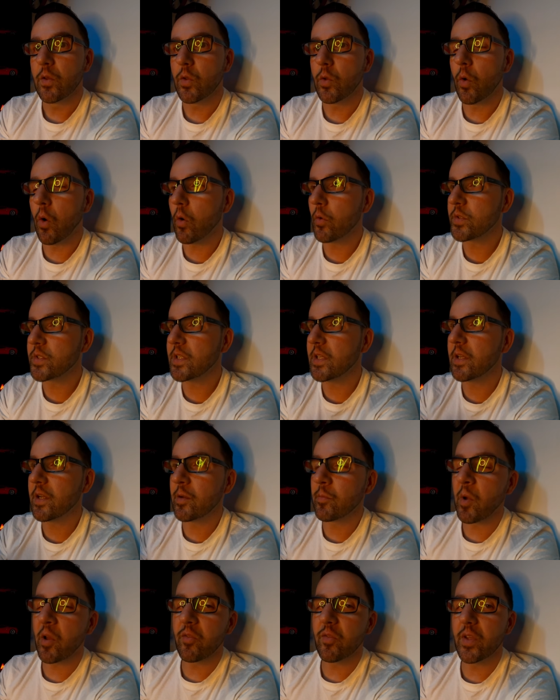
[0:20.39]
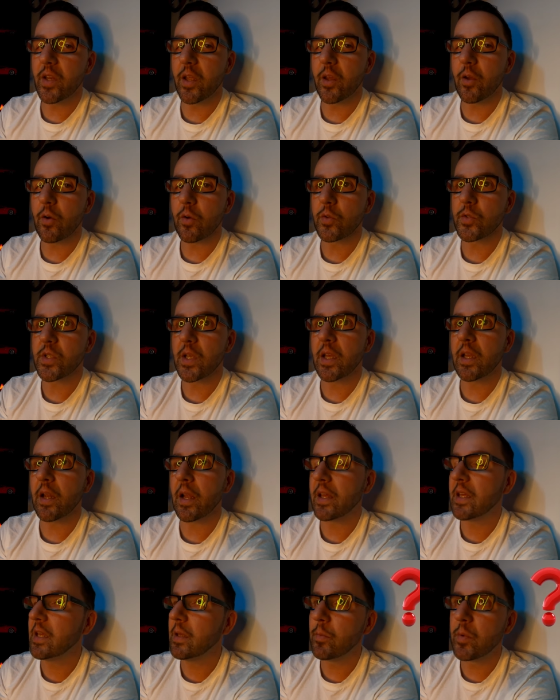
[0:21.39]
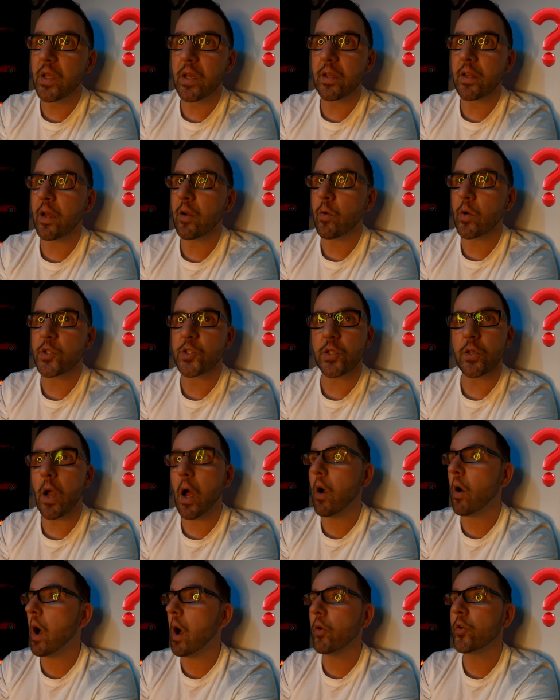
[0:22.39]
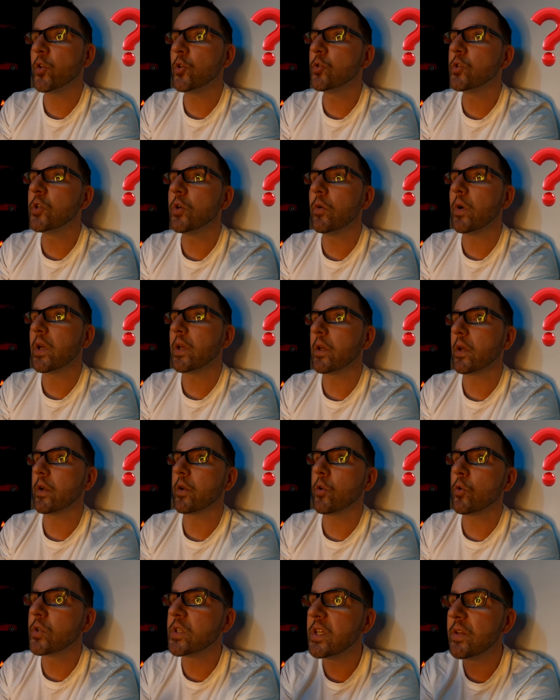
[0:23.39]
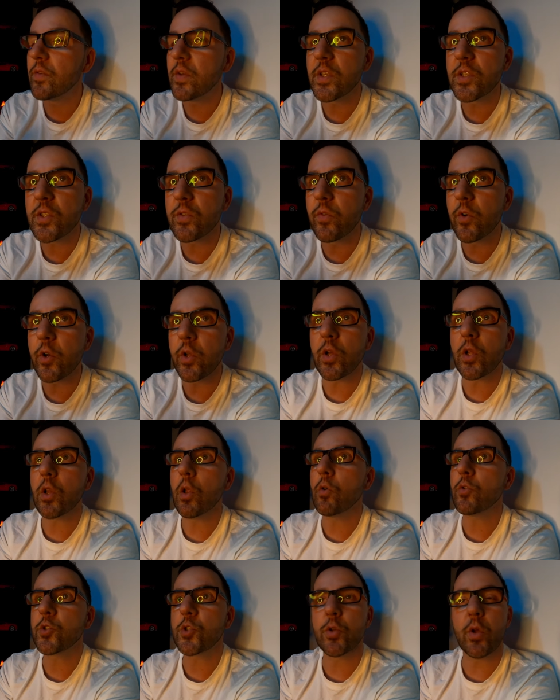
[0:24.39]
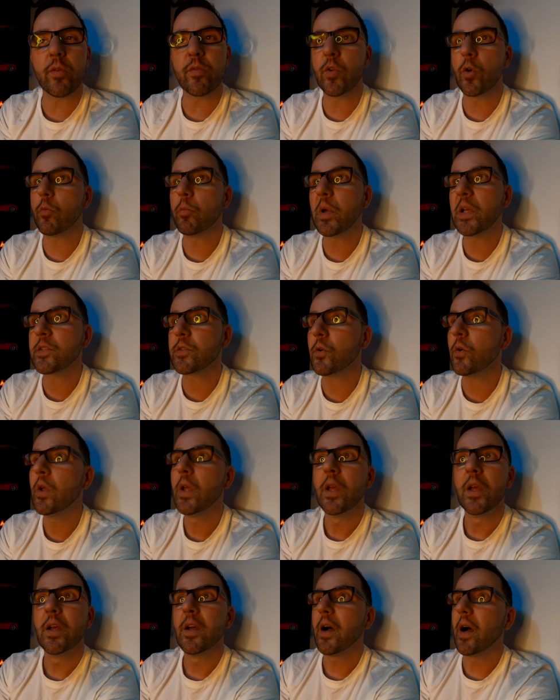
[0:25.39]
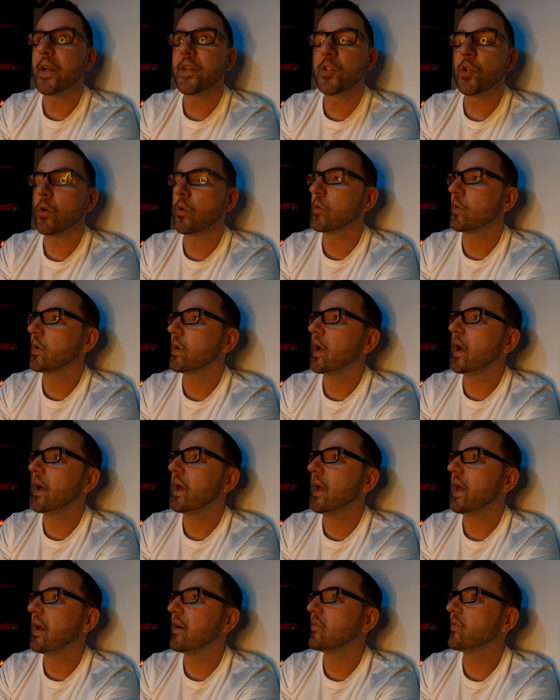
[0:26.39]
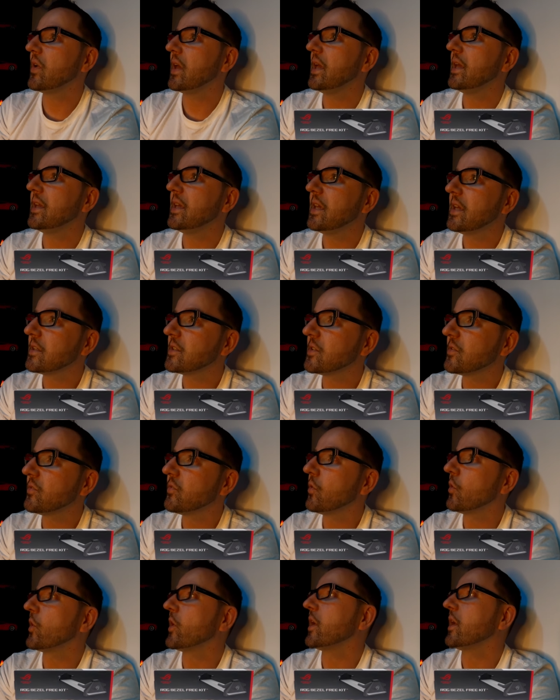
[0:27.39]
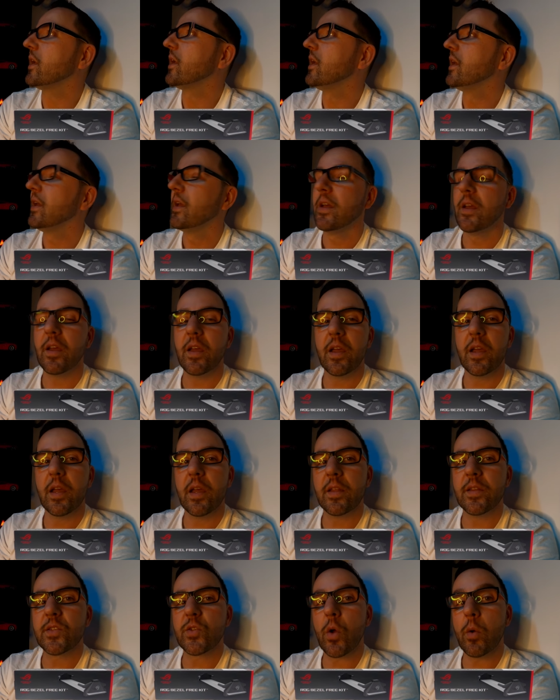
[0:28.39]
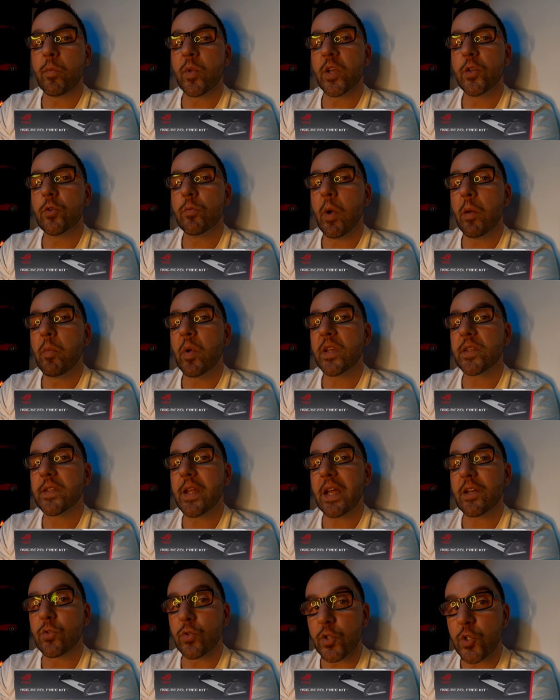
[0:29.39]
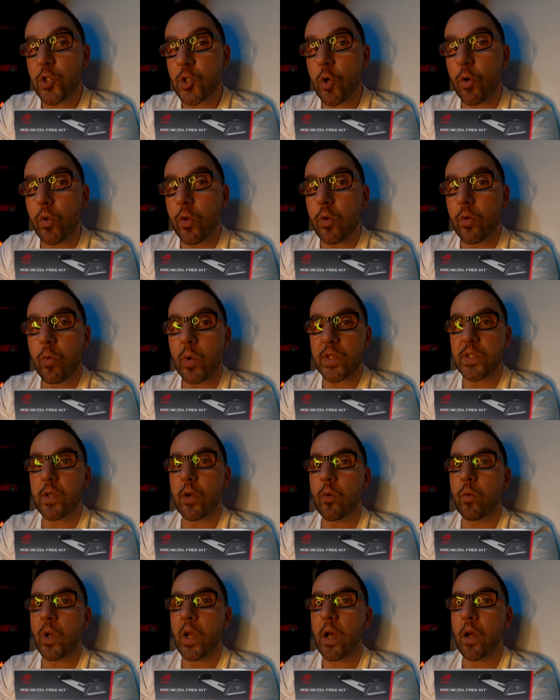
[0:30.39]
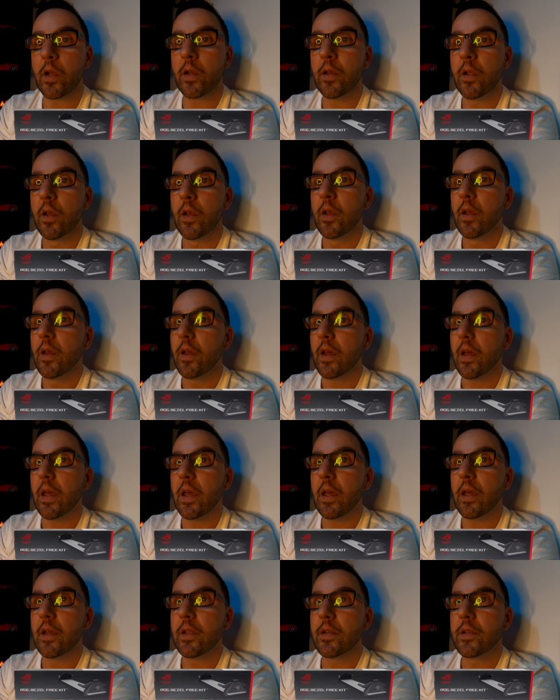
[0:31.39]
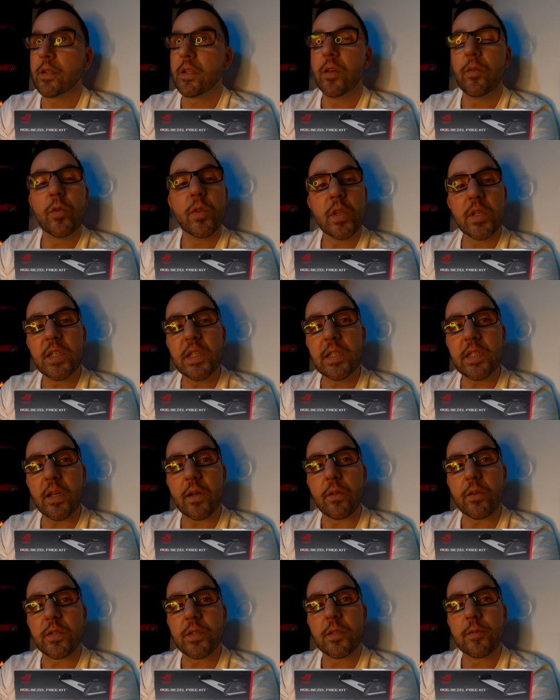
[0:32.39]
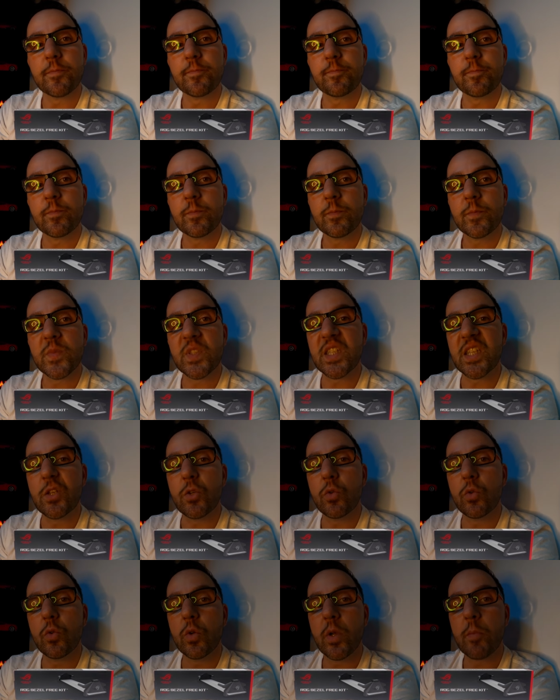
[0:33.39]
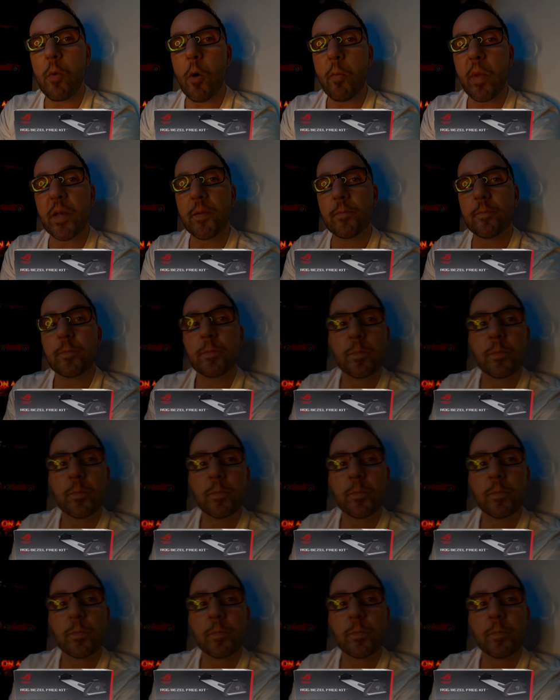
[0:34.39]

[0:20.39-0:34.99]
You all see it in my videos and I keep getting that question, how do you do it? Are your TVs very close? Do you have no bezel? I don't. I have a kit for it. And so I'm going to do my best to actually show you what's going on and give you the details. See you in a moment.